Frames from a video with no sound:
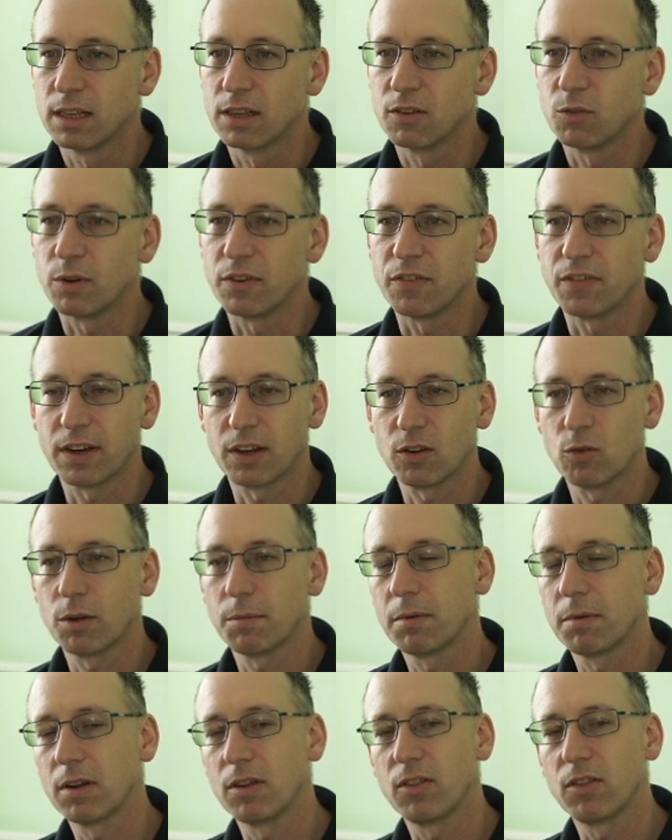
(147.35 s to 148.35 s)
If we fail to
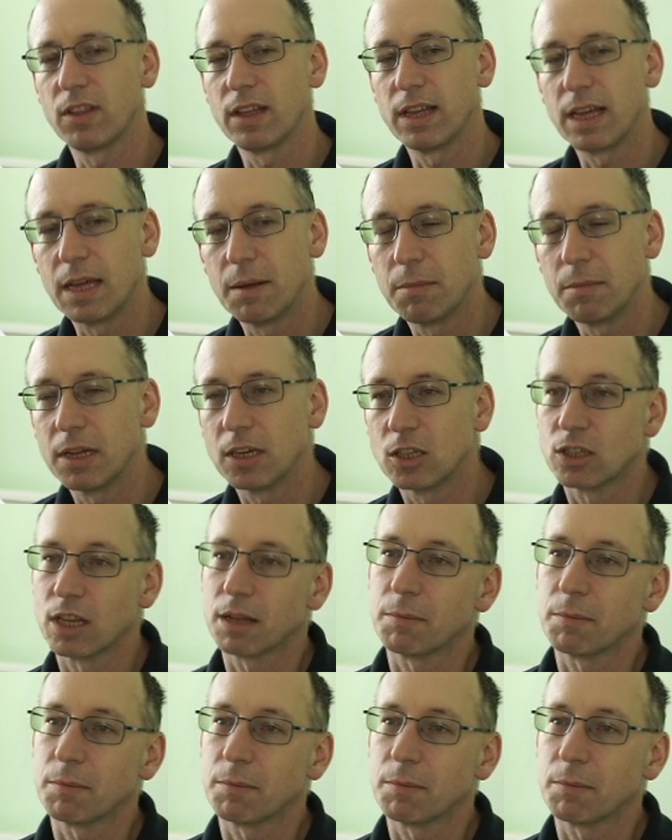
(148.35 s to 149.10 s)
upload the image,